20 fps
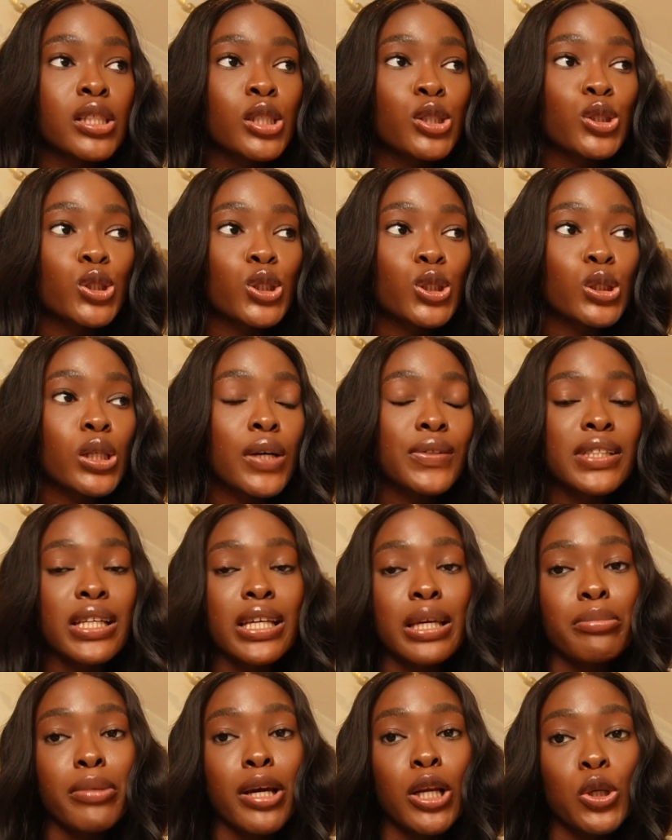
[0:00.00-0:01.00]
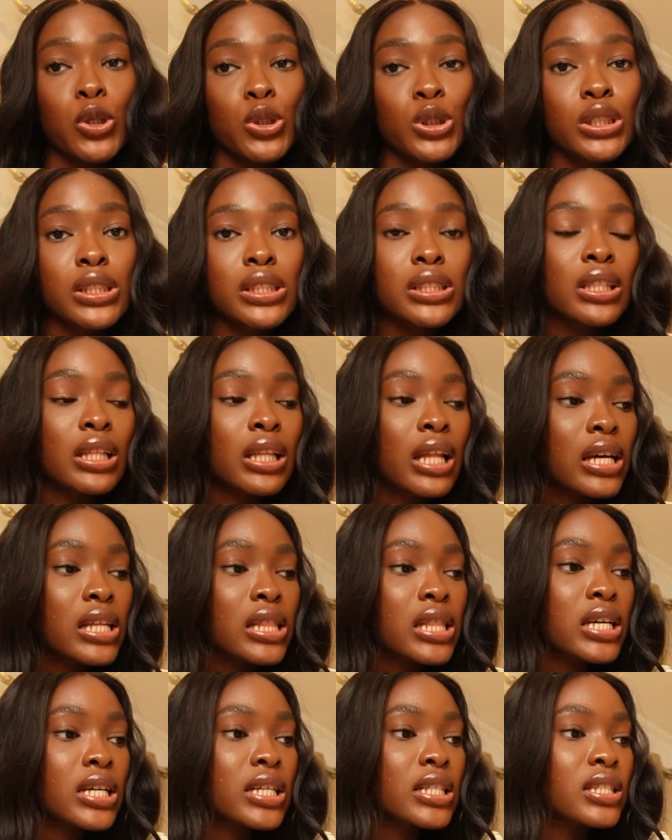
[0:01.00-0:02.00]
So I've taken my loss like
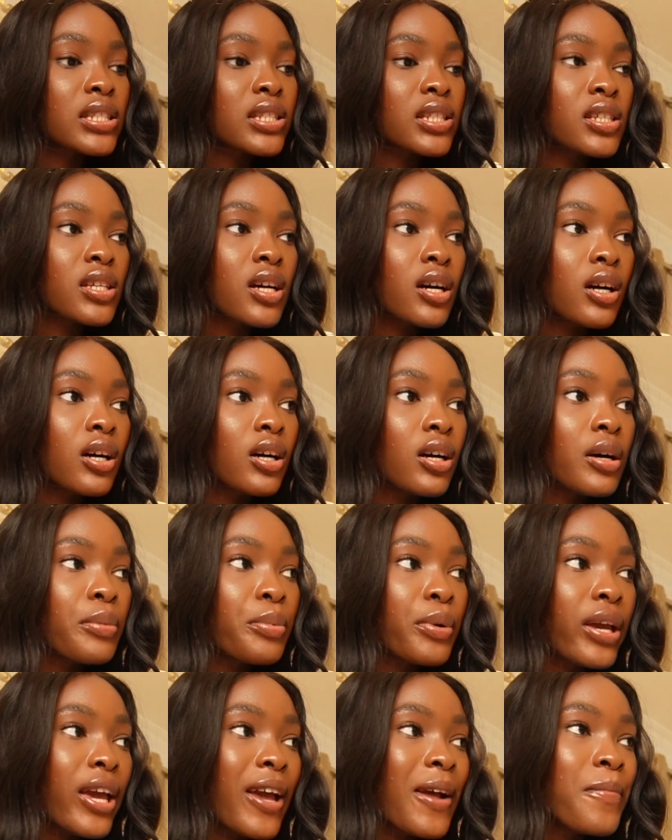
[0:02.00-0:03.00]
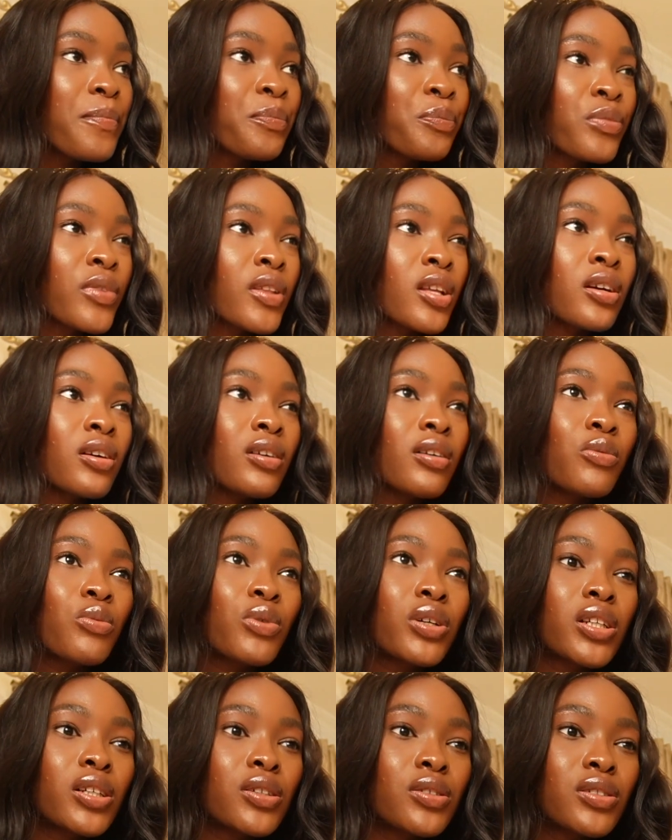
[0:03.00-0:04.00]
that. But yeah,
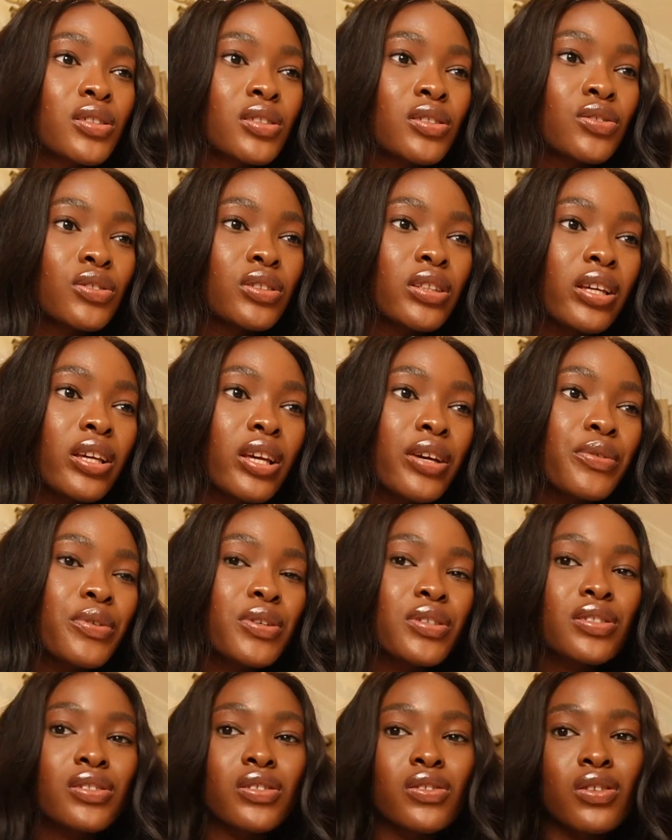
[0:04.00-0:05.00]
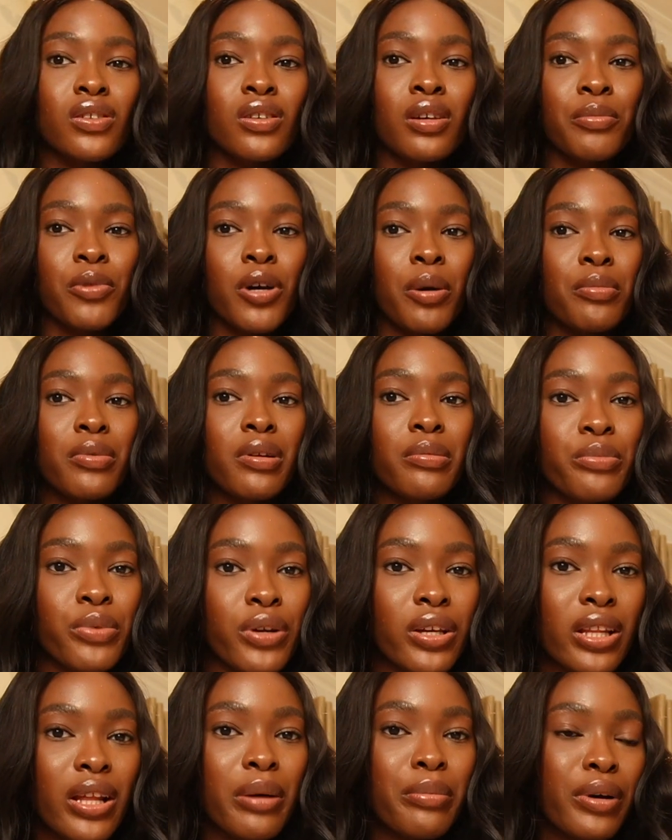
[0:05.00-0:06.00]
what else? They gave us, I'm coming, let me
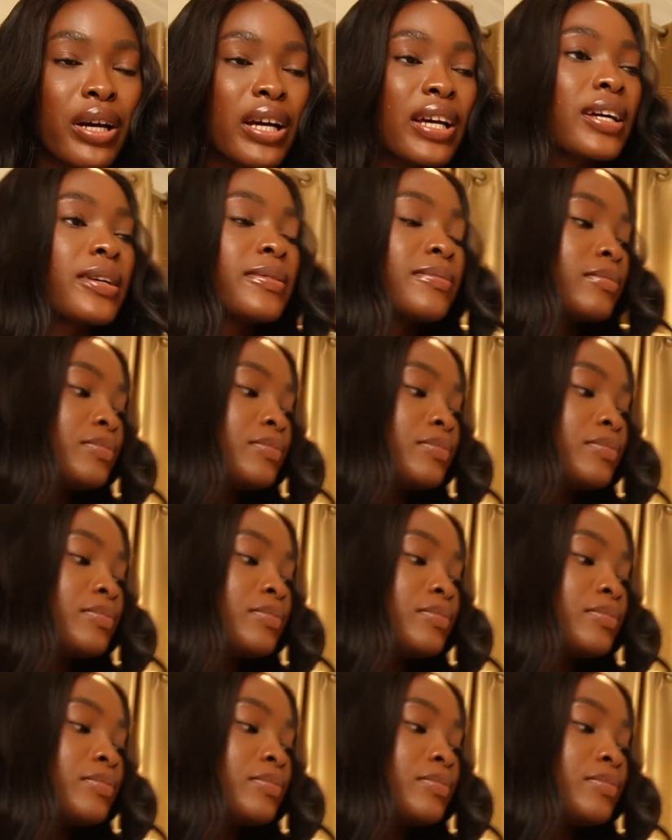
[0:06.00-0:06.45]
bring that bag.